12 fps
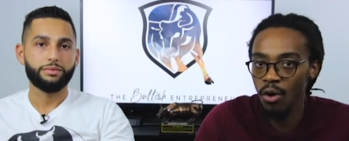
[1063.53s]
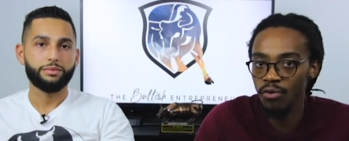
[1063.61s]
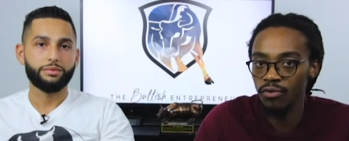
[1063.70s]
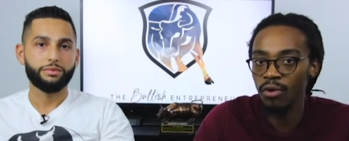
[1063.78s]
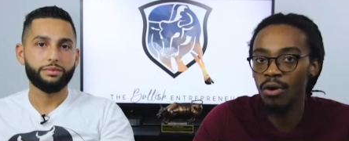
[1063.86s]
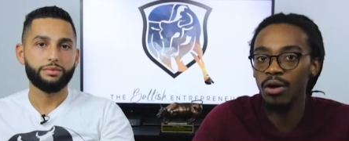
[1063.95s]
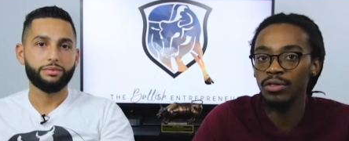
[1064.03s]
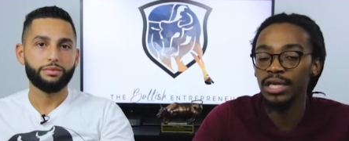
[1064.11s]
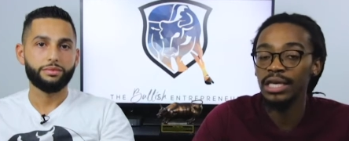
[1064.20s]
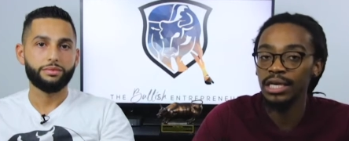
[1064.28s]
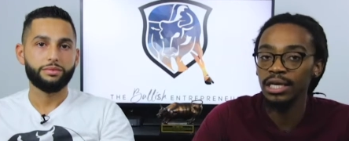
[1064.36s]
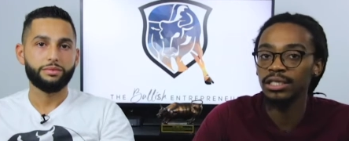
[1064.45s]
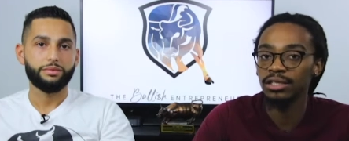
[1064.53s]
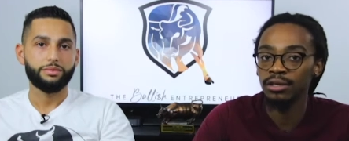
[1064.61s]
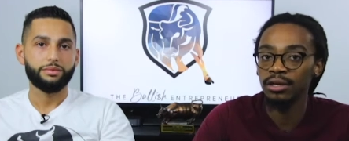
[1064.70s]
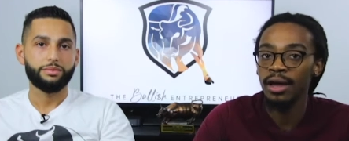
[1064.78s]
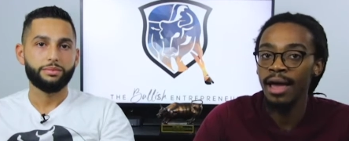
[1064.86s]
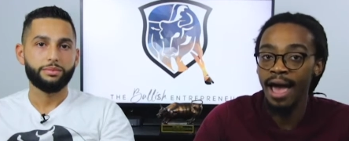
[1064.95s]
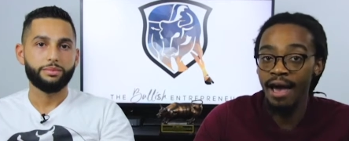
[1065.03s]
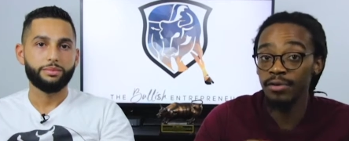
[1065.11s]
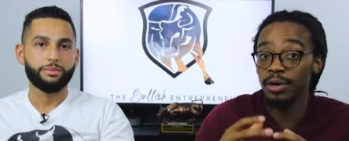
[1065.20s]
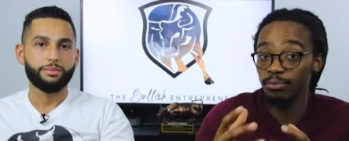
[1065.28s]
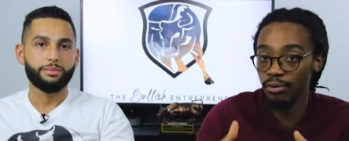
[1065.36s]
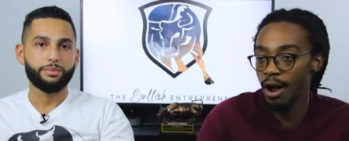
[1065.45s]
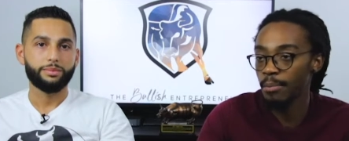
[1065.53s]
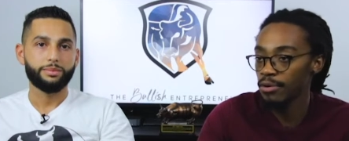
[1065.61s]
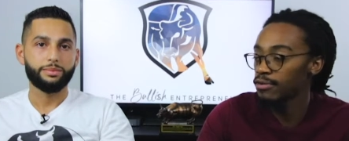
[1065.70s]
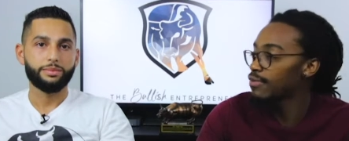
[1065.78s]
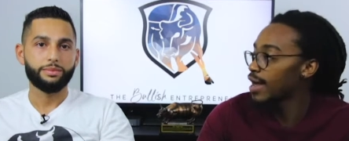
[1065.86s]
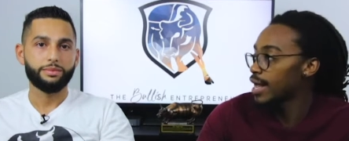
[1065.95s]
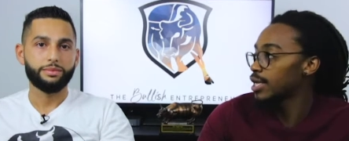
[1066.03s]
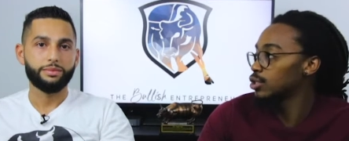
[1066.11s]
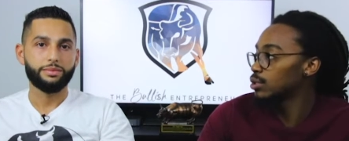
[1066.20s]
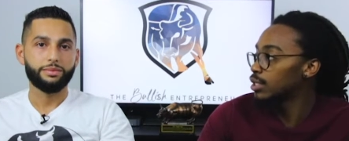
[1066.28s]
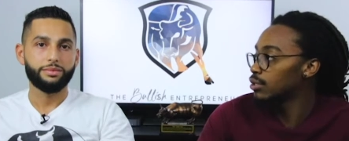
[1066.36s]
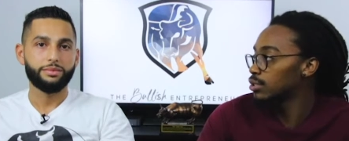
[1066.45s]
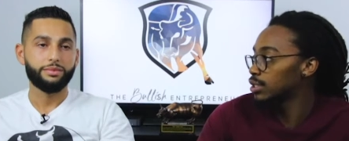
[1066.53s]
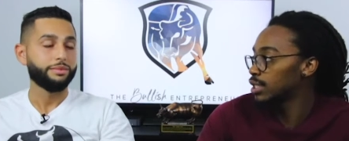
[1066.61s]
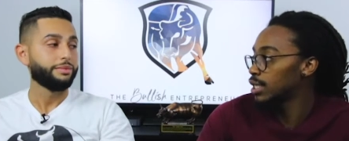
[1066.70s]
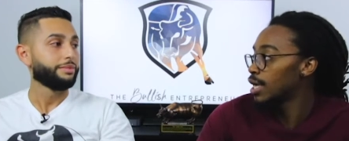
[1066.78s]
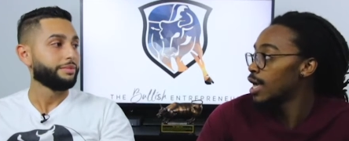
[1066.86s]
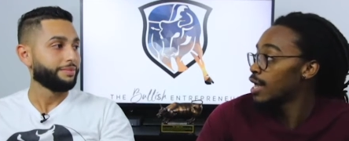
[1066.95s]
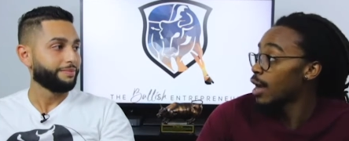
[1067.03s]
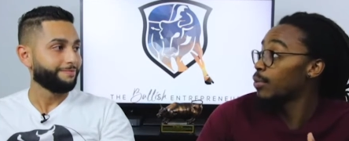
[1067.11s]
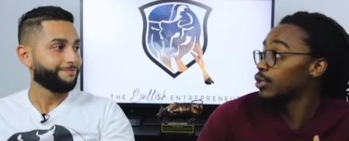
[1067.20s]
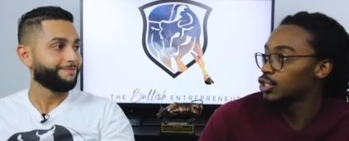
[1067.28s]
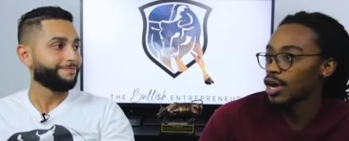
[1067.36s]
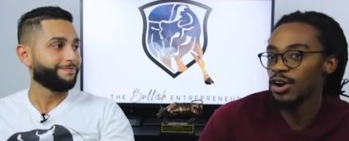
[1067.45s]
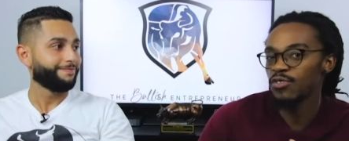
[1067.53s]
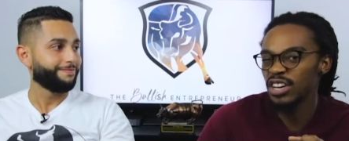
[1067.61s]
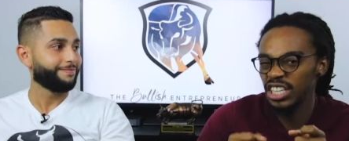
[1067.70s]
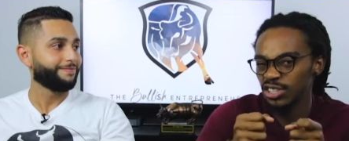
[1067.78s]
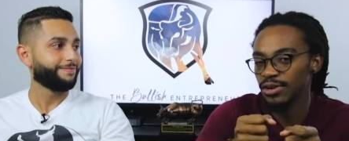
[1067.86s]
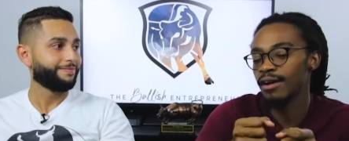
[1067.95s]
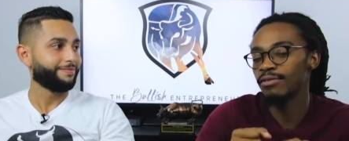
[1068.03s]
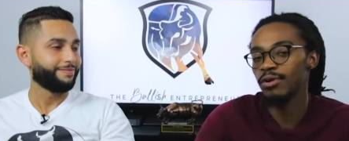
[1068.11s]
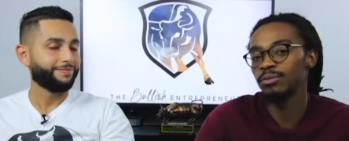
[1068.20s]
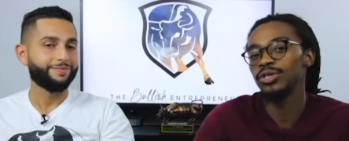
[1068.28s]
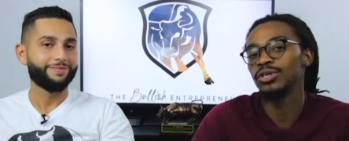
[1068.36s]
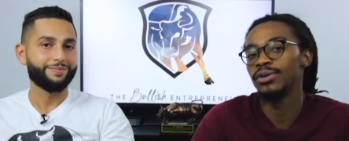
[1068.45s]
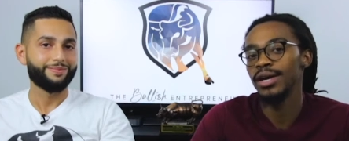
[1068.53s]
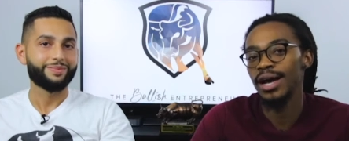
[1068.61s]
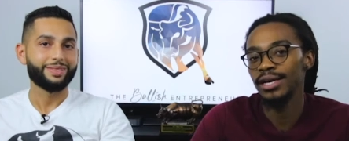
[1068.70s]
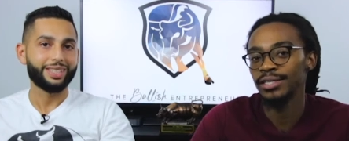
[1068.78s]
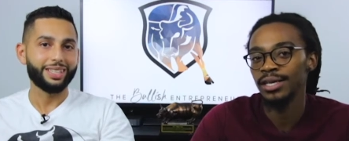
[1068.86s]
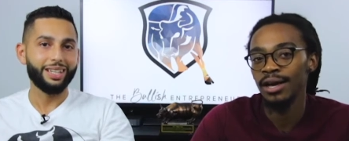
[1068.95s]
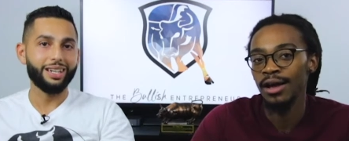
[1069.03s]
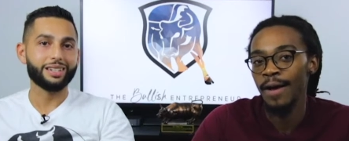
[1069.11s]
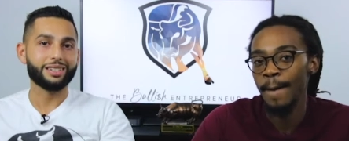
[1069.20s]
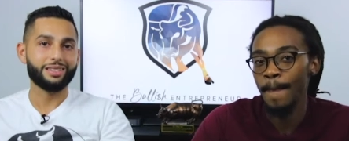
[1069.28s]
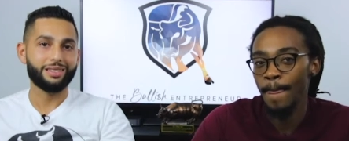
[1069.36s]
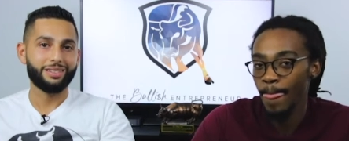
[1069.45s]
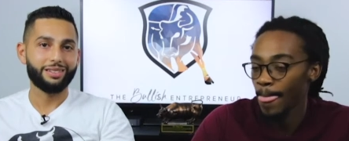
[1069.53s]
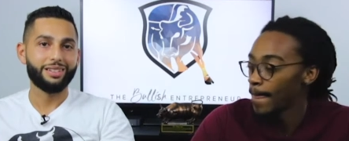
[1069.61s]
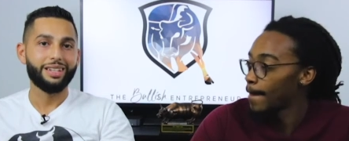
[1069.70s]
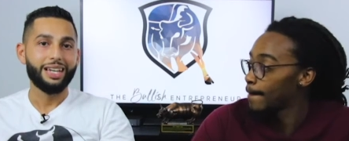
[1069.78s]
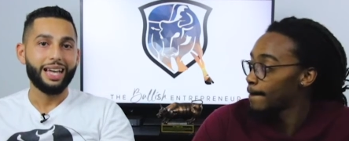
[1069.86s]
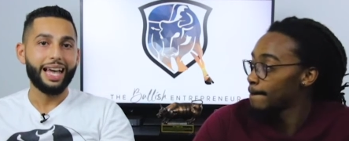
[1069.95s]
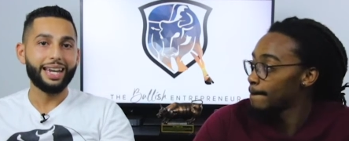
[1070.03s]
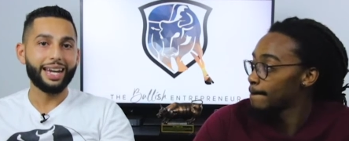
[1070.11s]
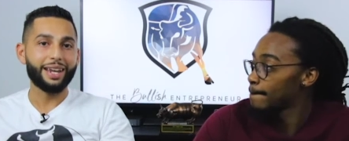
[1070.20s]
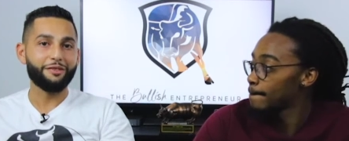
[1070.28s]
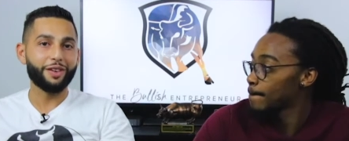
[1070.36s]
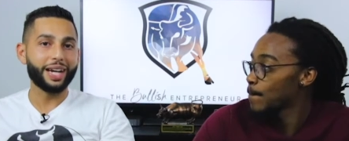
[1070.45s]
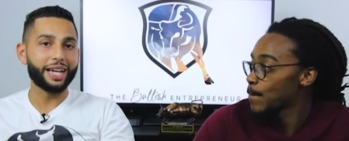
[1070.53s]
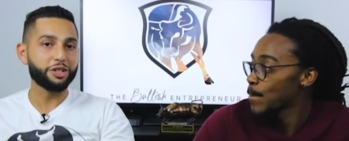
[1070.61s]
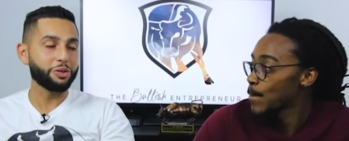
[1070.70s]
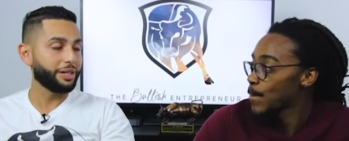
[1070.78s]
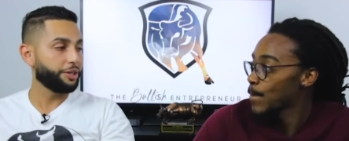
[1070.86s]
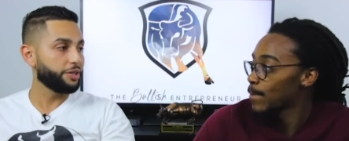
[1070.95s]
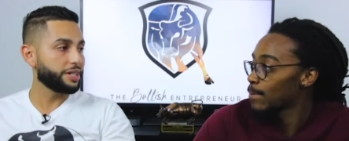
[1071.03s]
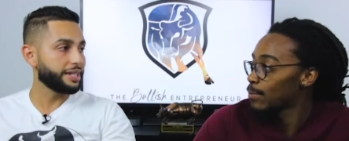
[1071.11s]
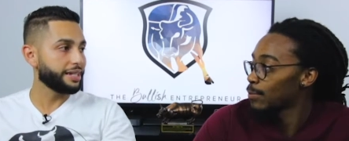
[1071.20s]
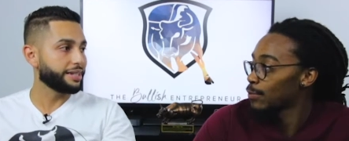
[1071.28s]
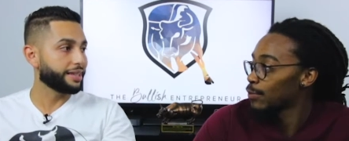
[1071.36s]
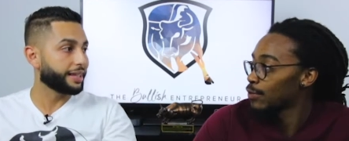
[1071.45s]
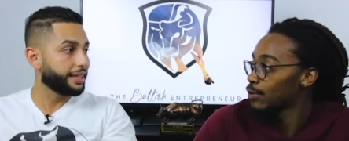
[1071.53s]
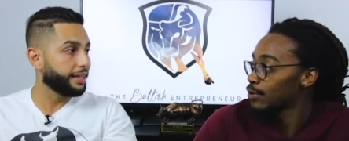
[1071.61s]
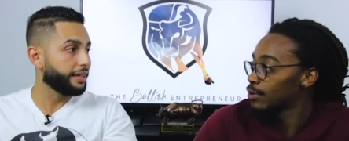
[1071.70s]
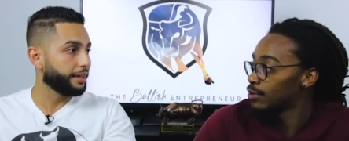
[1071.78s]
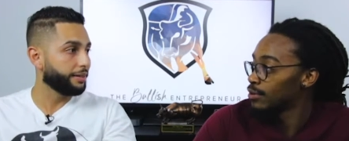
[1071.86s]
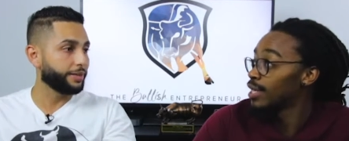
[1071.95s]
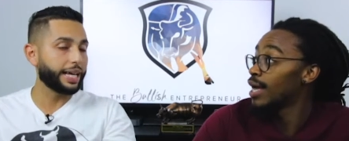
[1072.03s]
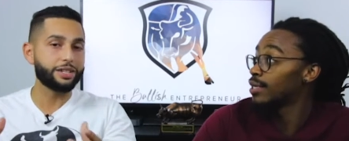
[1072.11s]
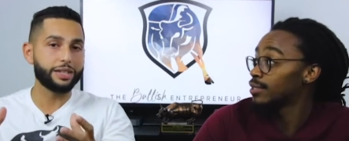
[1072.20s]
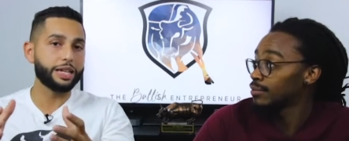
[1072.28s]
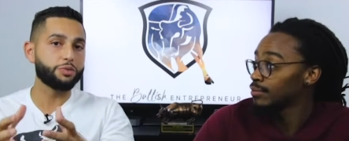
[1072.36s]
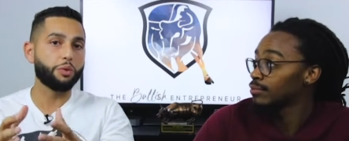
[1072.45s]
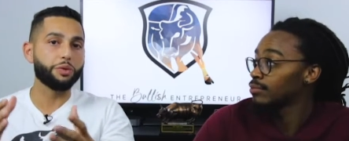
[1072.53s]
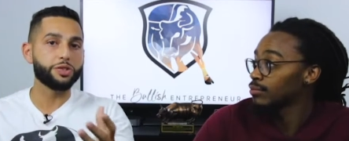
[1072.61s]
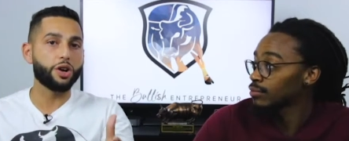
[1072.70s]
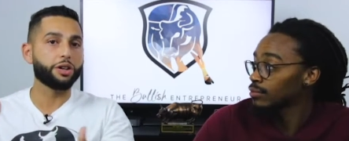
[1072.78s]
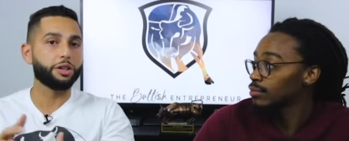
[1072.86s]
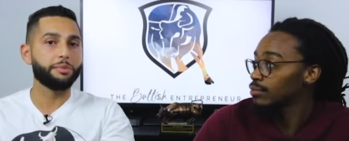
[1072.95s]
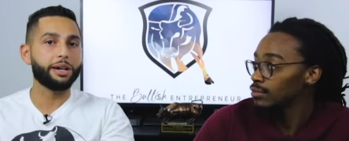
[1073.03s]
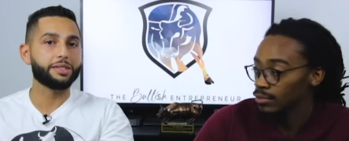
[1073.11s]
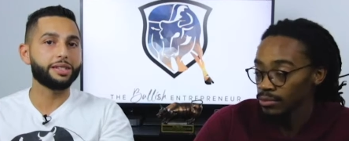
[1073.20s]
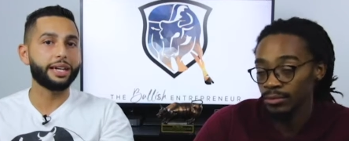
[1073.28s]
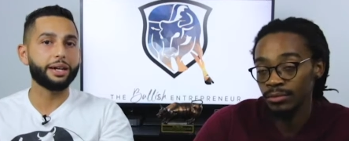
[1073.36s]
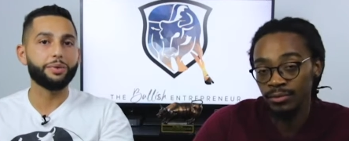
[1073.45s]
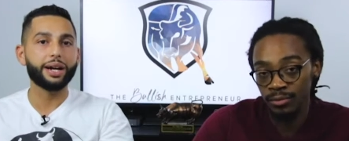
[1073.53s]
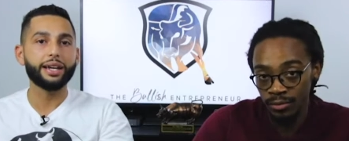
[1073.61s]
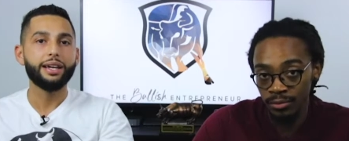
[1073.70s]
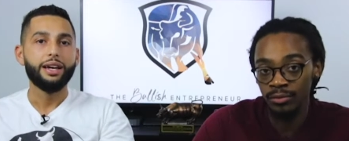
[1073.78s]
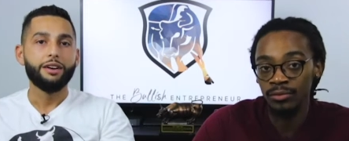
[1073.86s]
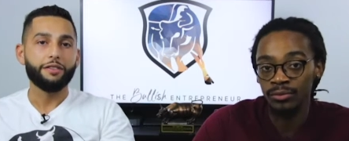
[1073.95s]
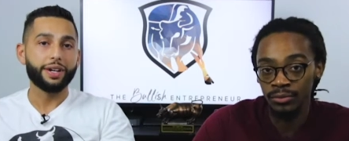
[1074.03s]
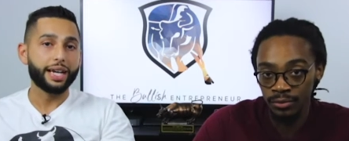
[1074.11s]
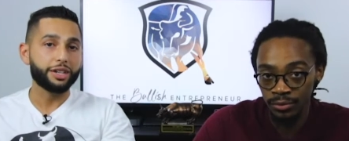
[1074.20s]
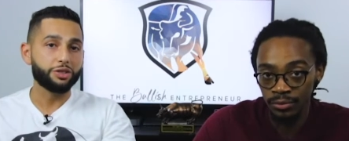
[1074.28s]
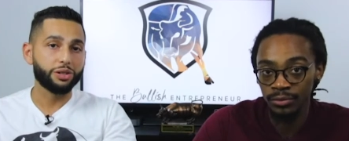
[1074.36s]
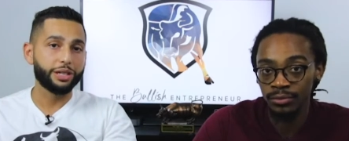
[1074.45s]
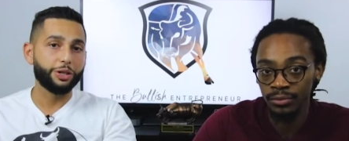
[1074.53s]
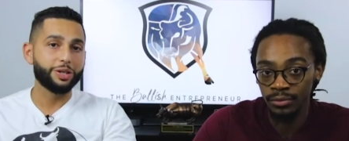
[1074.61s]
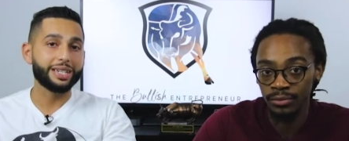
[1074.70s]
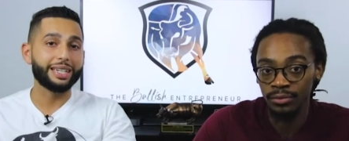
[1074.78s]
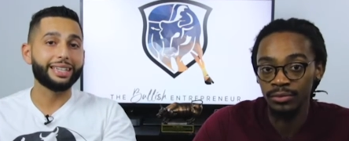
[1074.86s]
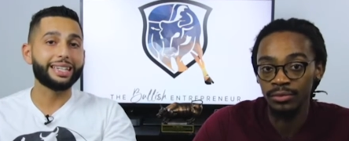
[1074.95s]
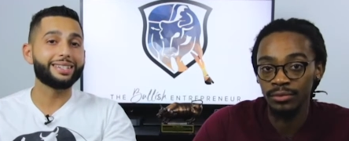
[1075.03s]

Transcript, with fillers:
Speaker 1: overall the key to having proper financial literacy that we're trying to really drive home to you guys.
Speaker 2: Yes. And, and financial literacy is the key. Yes. That's that's what we're talking about today, right? Financial literacy. And